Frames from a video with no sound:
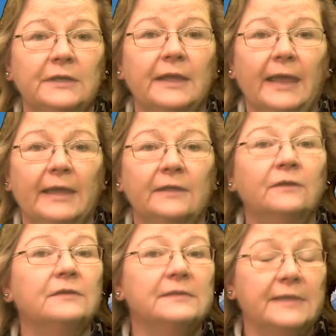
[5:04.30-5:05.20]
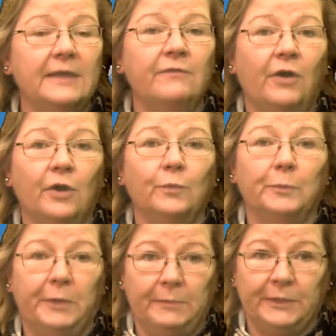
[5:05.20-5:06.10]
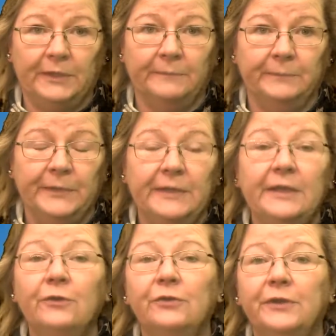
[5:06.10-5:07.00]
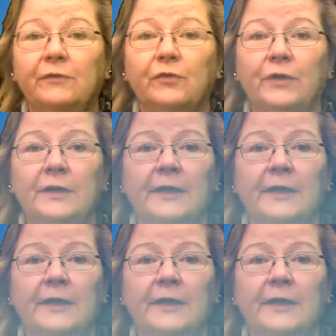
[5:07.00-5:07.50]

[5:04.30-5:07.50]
and "Save our Republic." Here in Dove Creek, a